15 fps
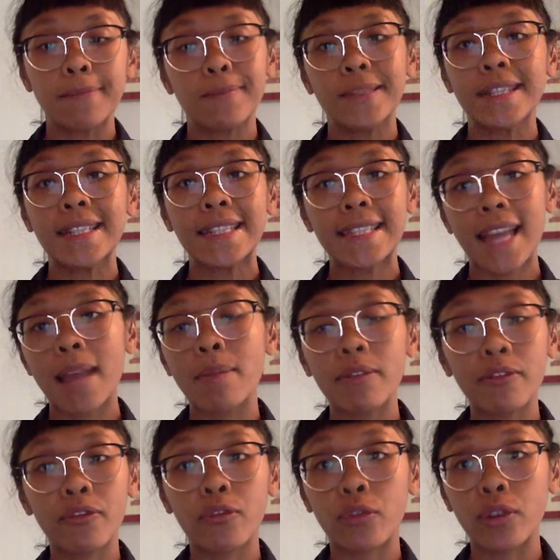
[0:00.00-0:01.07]
the
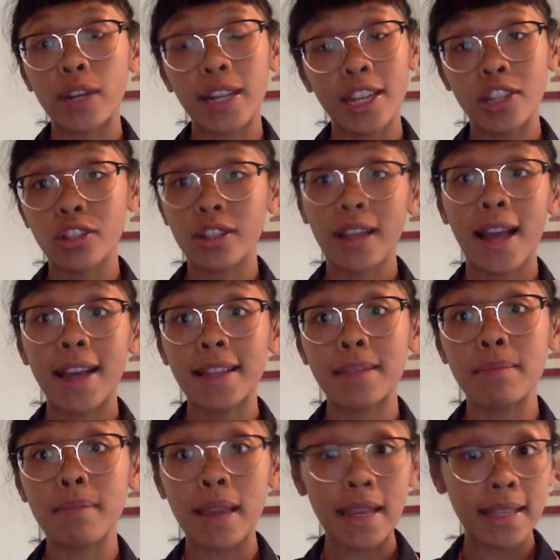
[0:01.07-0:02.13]
assignment for each class
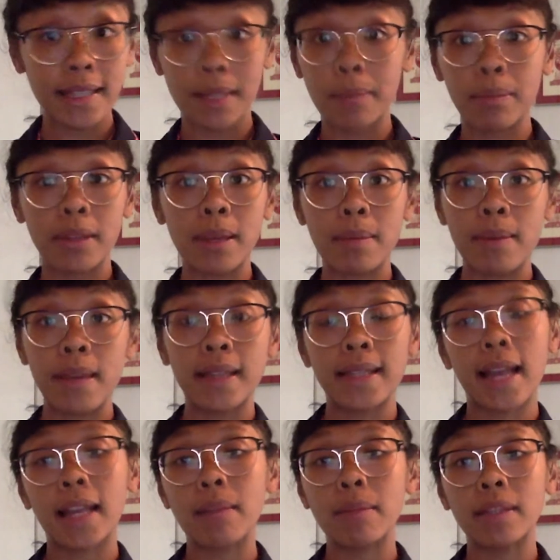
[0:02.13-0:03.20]
may simply be a
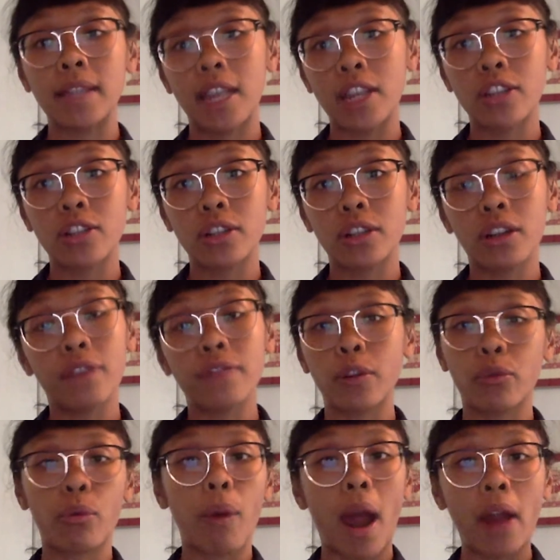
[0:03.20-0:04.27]
documentation of
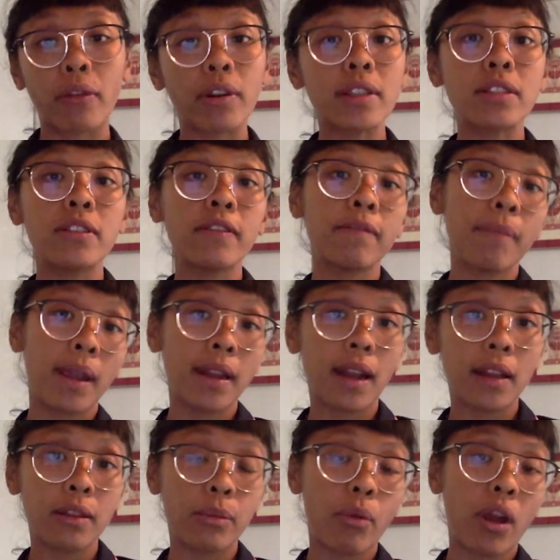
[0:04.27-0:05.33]
the progress you've made
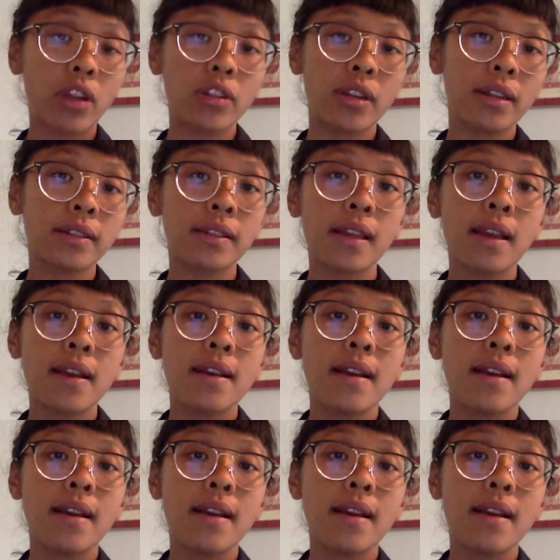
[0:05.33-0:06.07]
on the project.